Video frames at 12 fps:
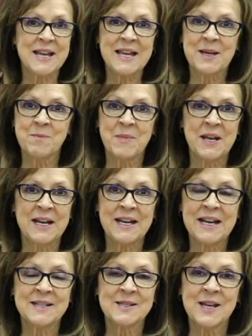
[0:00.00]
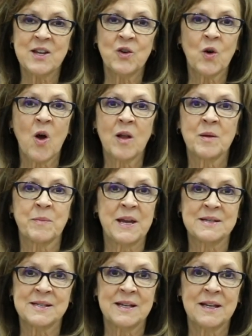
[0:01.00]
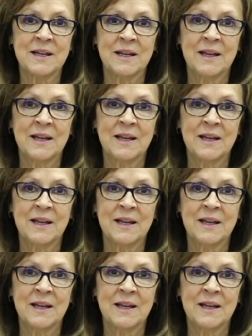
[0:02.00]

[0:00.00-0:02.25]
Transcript: to take a minute and say you're all amazing.